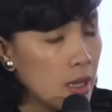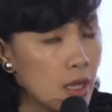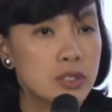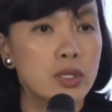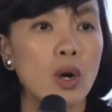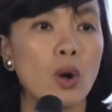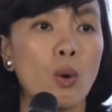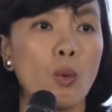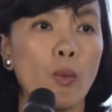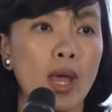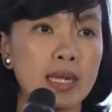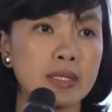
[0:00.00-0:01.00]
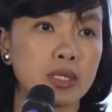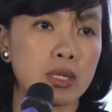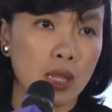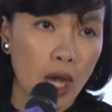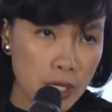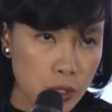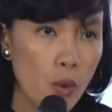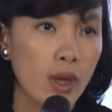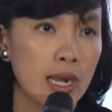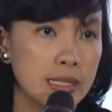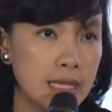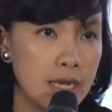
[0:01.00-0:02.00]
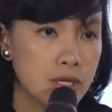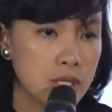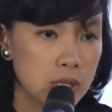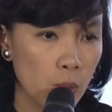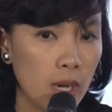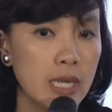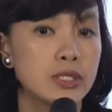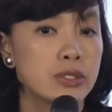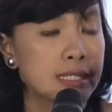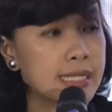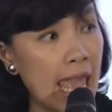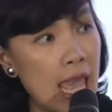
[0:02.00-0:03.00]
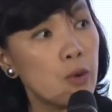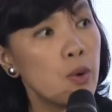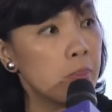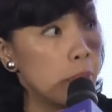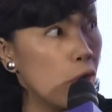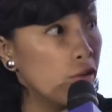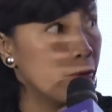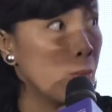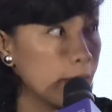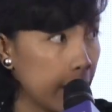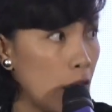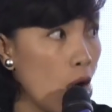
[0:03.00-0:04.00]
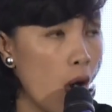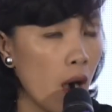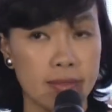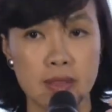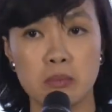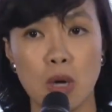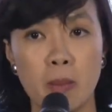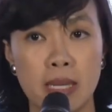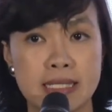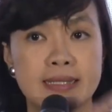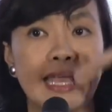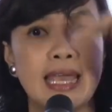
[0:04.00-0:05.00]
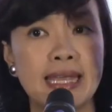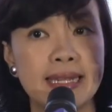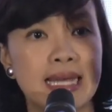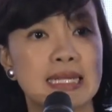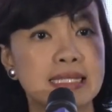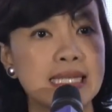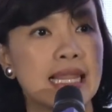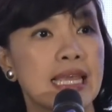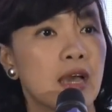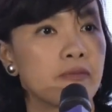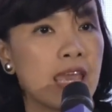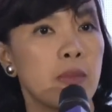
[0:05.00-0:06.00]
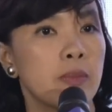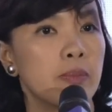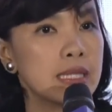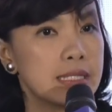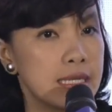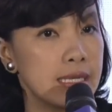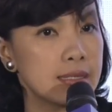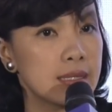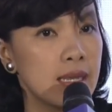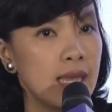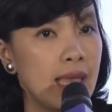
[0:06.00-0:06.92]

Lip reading: So when large organizations wanted to scale above what they are at the moment, they hit that ceiling of capabilities.